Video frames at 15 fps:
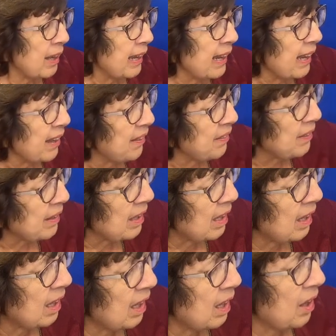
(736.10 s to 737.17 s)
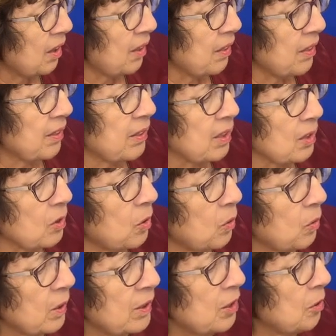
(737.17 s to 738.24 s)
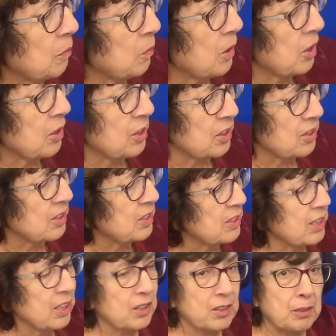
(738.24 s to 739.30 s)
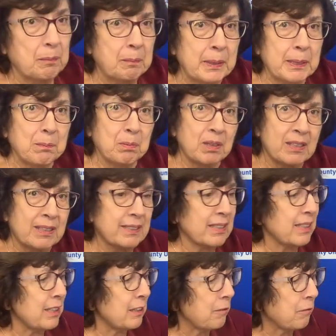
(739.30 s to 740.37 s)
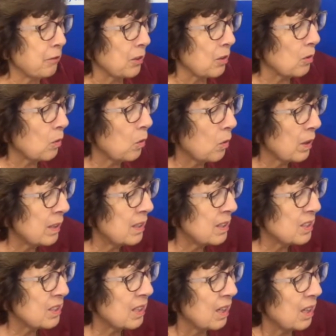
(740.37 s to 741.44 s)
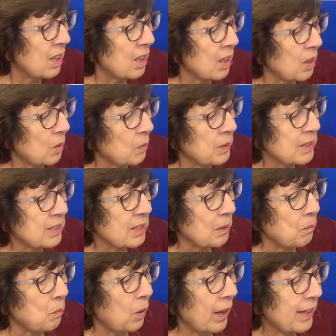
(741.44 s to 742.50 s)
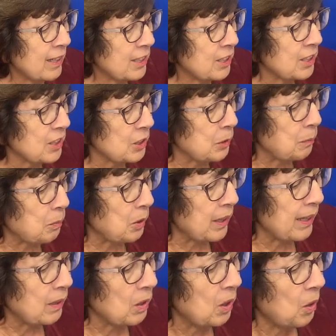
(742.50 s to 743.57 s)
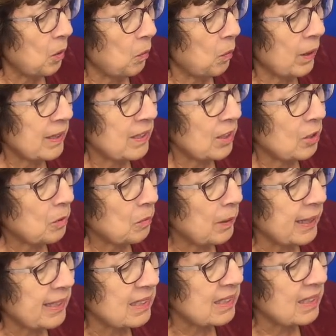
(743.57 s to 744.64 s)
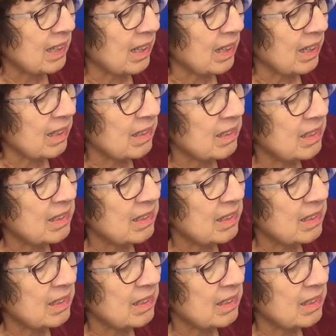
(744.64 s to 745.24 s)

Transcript: And the corner workers, they're the people at the different corners with some water to spray. One little race car,